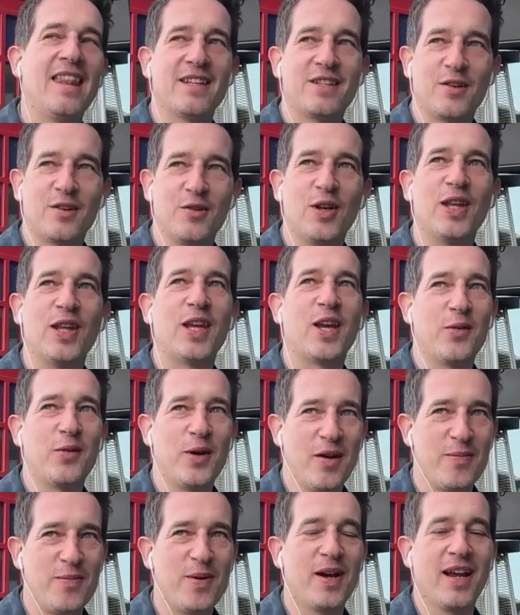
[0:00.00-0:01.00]
that's a really good
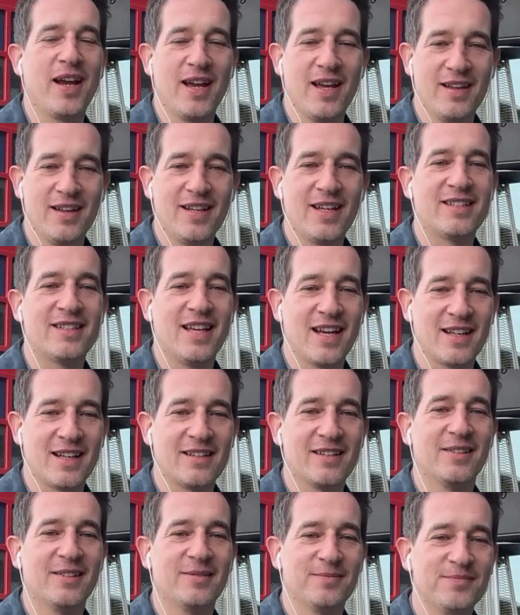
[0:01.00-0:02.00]
way of putting it.
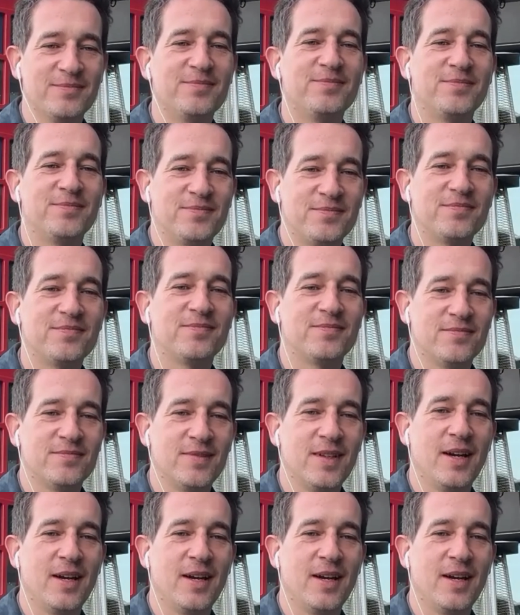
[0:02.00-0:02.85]
Exactly. Yeah.